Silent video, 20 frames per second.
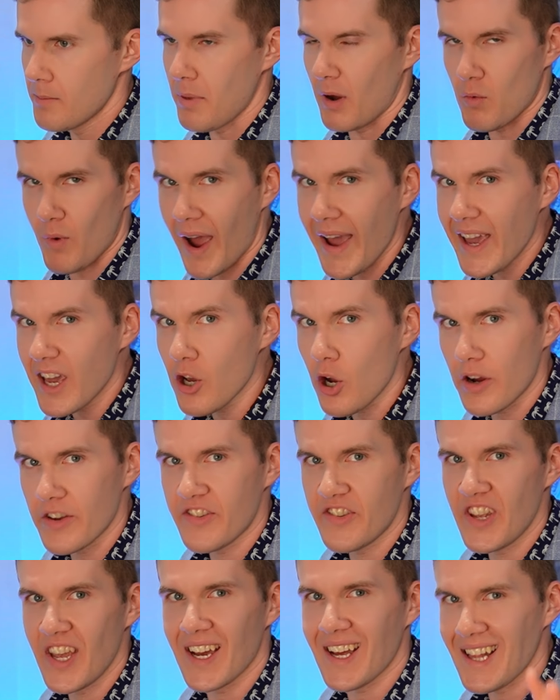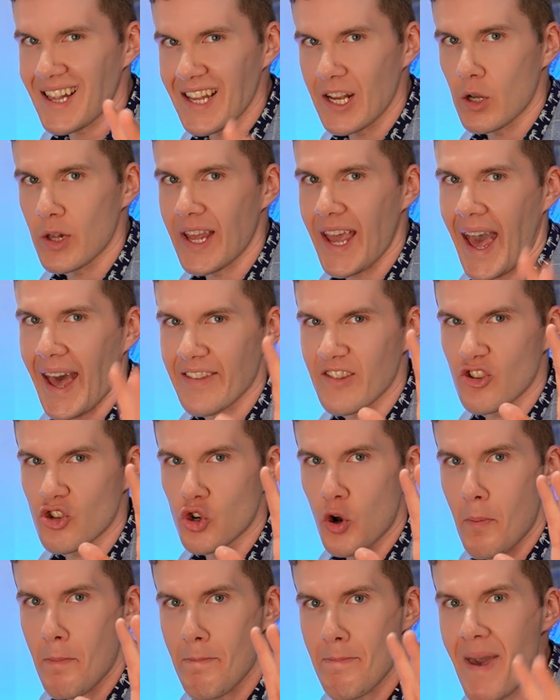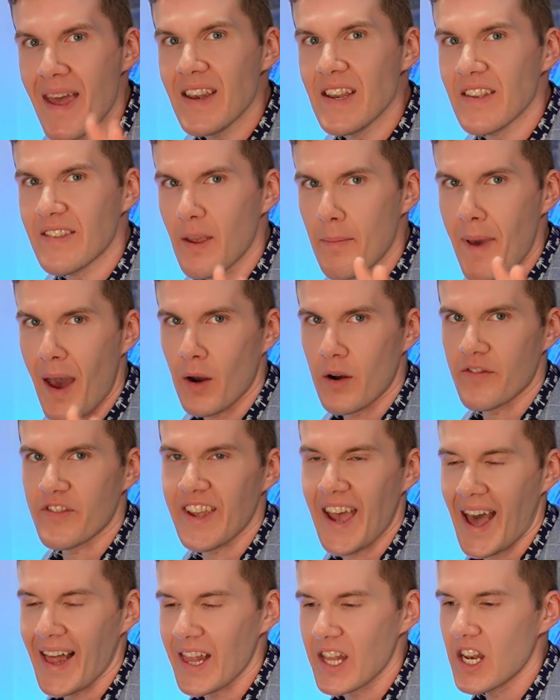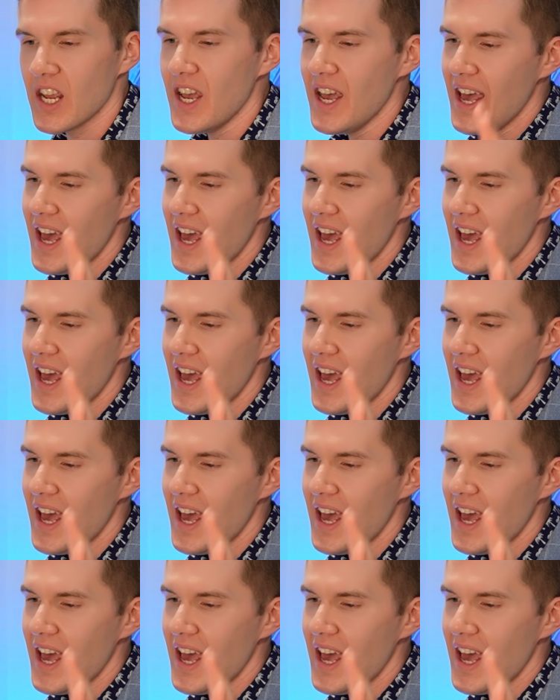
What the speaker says: But Ryan Garcia clearly has a tremendous amount of talent,